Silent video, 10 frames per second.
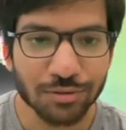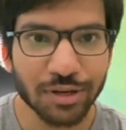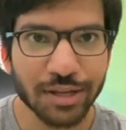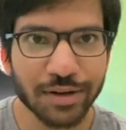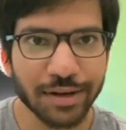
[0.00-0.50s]

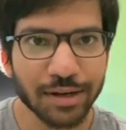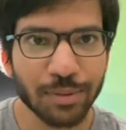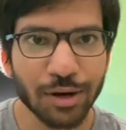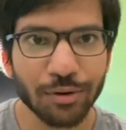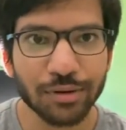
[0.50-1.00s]
and read
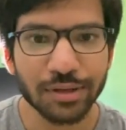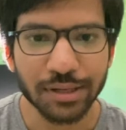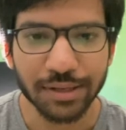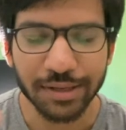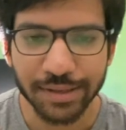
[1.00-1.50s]
about
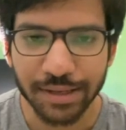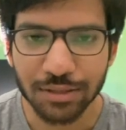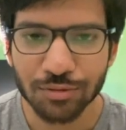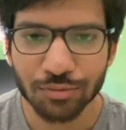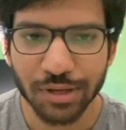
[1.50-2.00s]
in
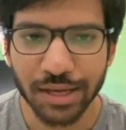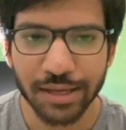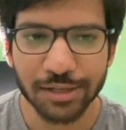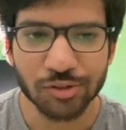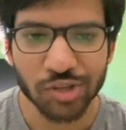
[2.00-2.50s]
details, you
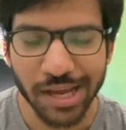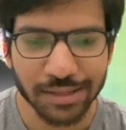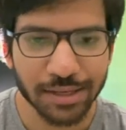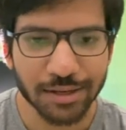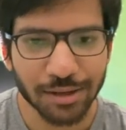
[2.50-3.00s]
can
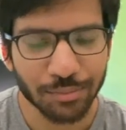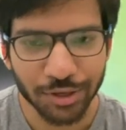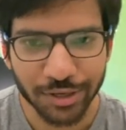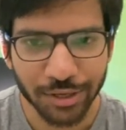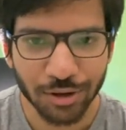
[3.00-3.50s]
check their
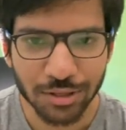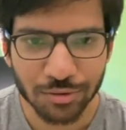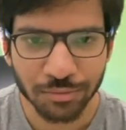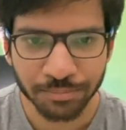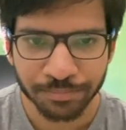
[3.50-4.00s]
community
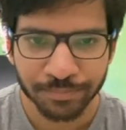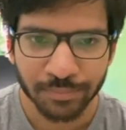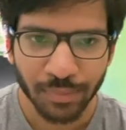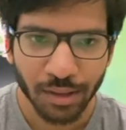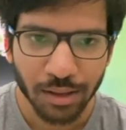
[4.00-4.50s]
also.
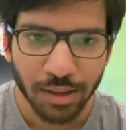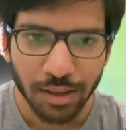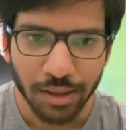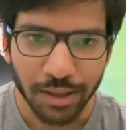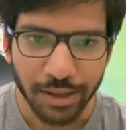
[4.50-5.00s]

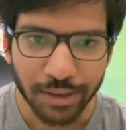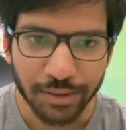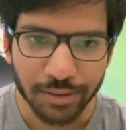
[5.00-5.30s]
And